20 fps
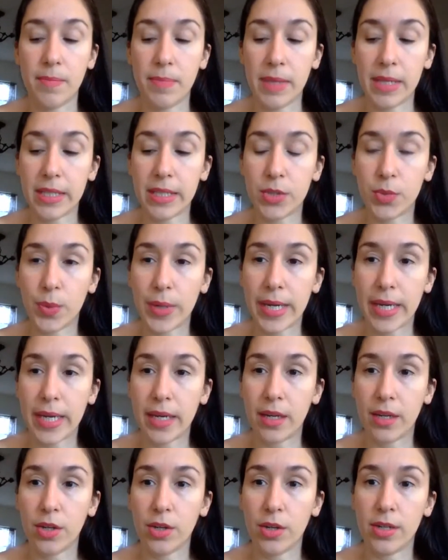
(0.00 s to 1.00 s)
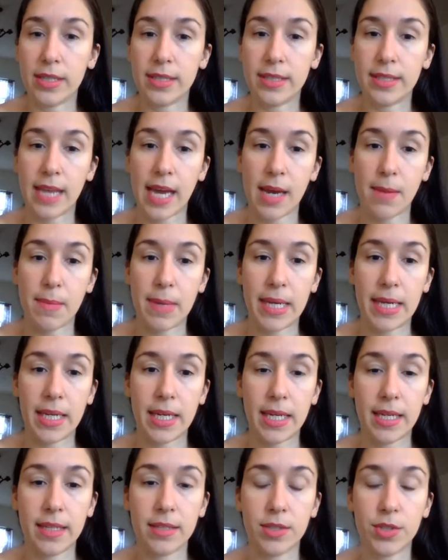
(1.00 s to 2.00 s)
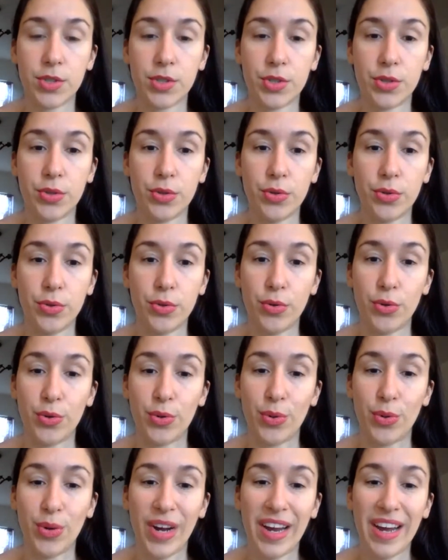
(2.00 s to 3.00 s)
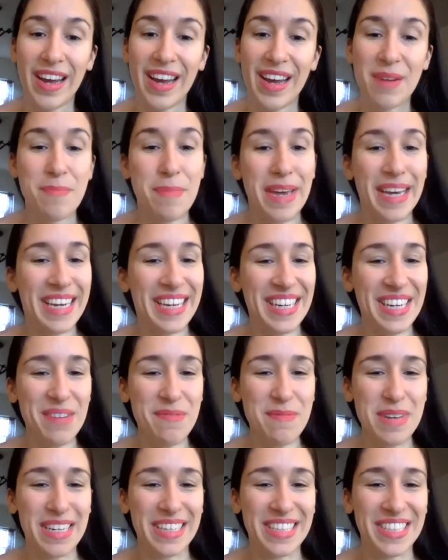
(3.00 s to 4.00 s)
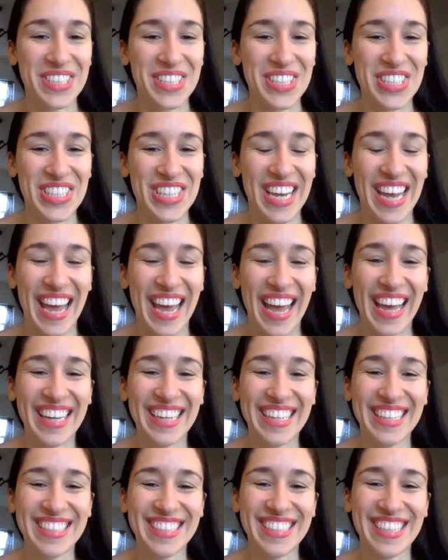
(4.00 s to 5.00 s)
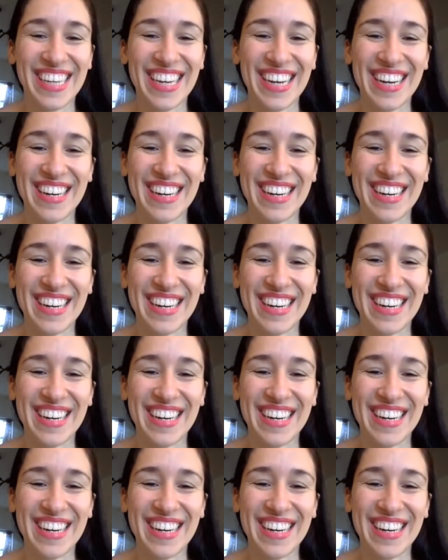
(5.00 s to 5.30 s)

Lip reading: This week your assignment is to make an image, and